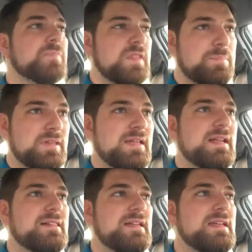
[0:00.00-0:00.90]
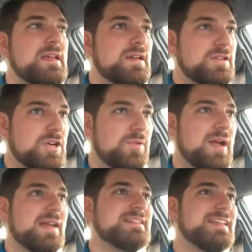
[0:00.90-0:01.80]
the politically
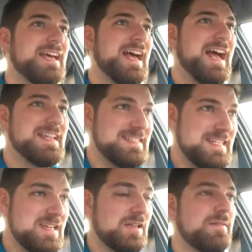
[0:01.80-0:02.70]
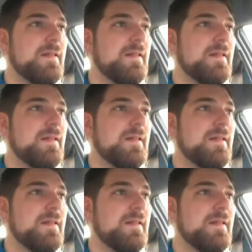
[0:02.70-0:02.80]
correct ideal.